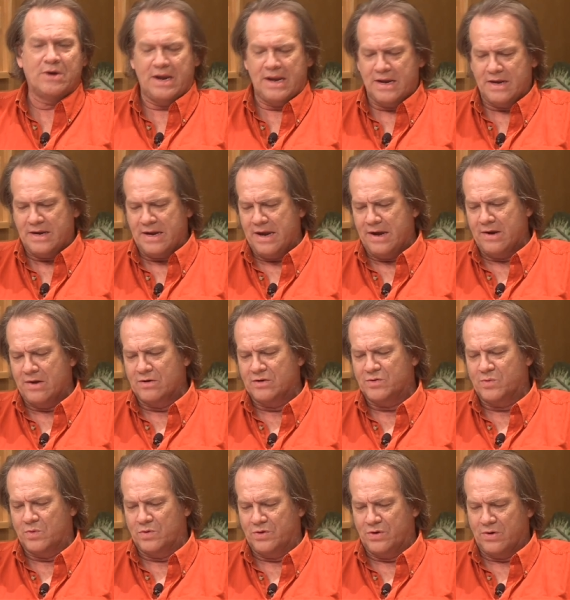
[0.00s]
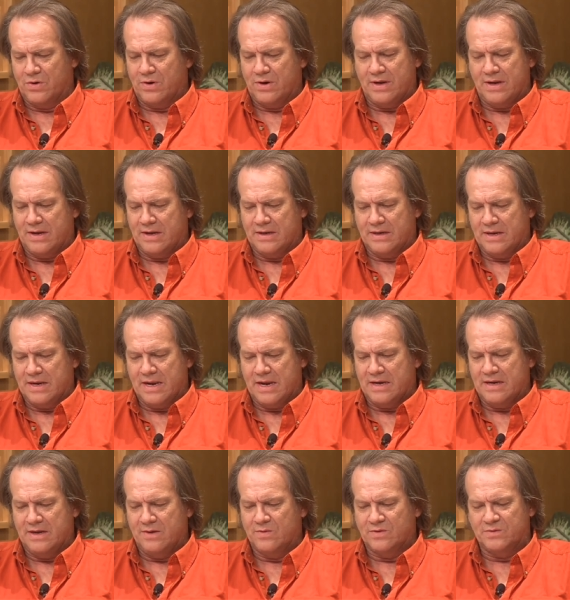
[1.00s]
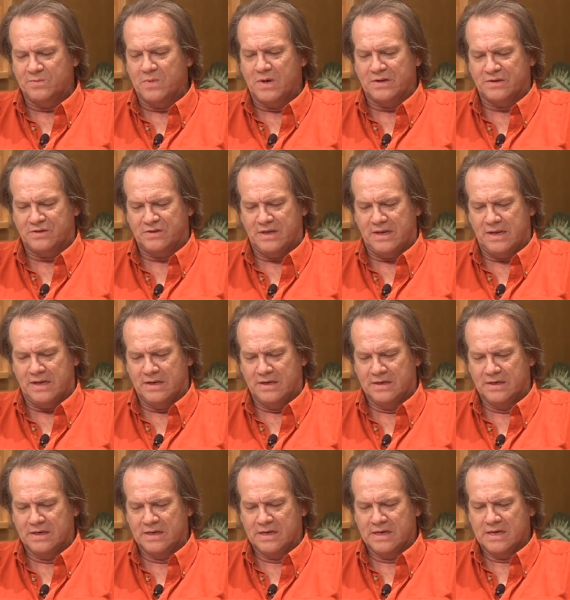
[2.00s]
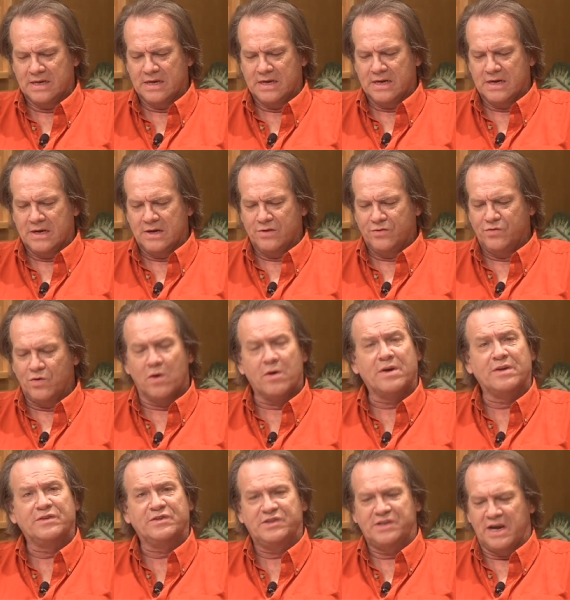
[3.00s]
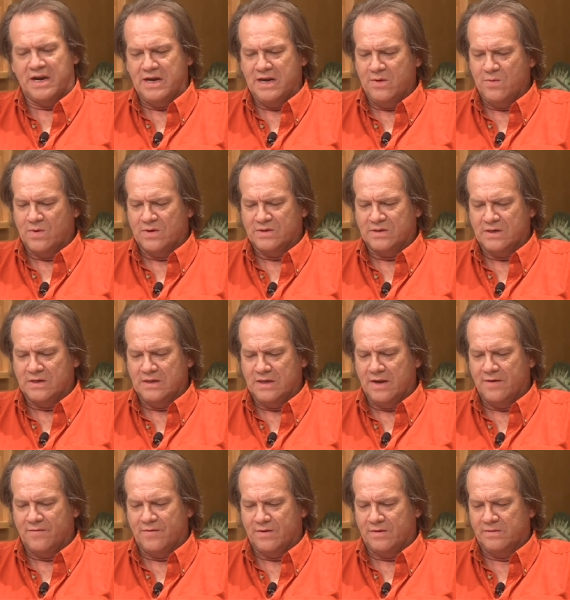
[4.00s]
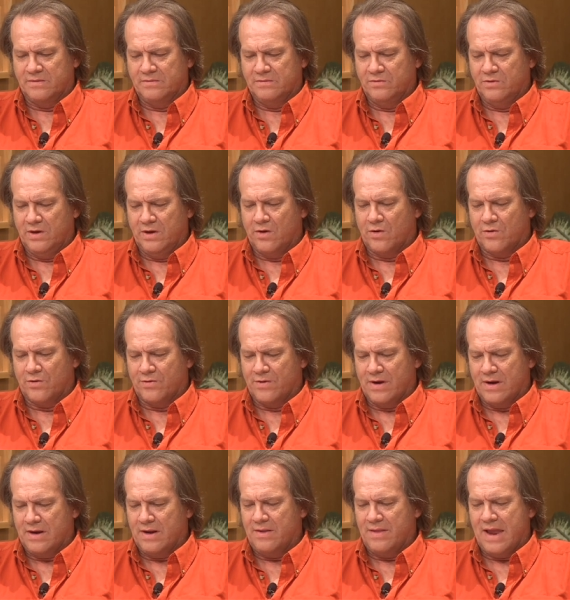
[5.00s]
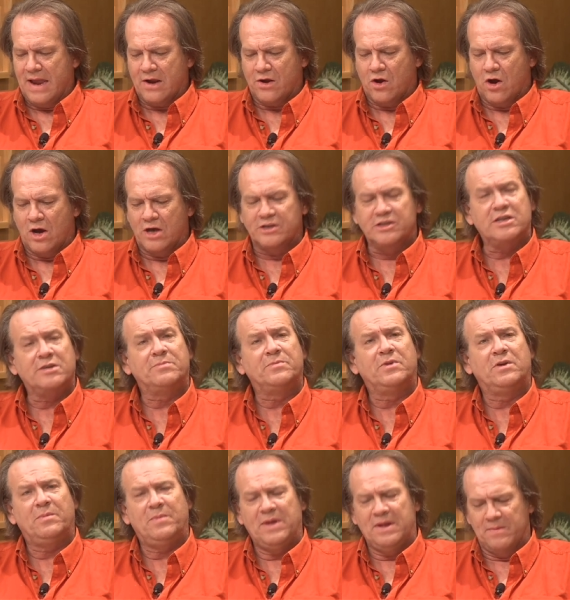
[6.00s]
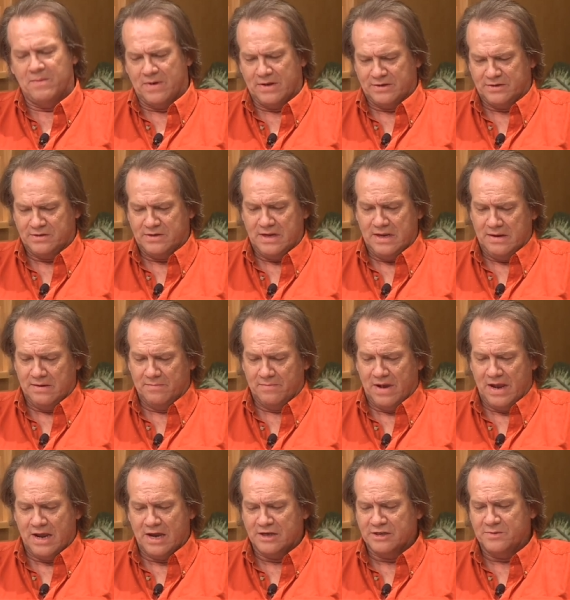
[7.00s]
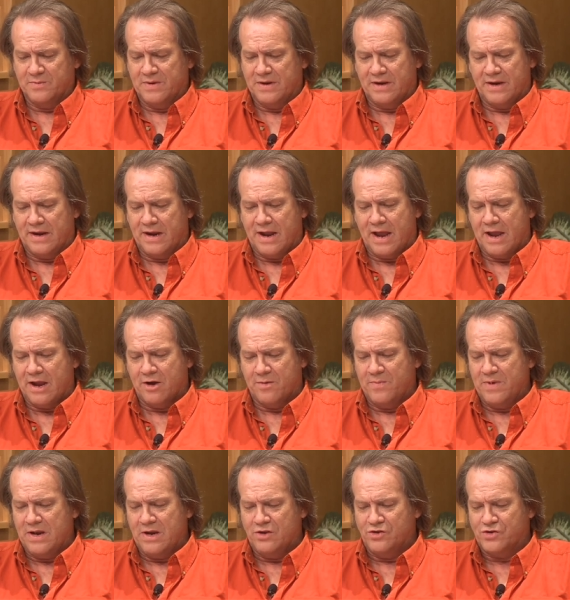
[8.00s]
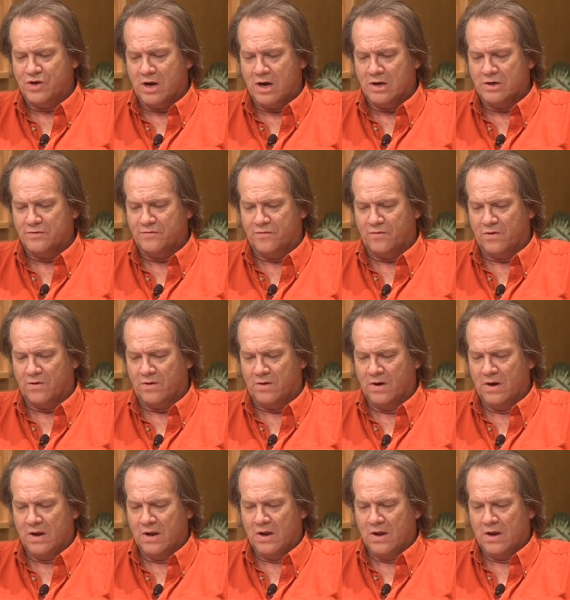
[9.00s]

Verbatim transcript: and ears were dirty, and he was musty. Jordan said he wasn't given deodorant, and that caused him to be musty. My husband and I are being charged for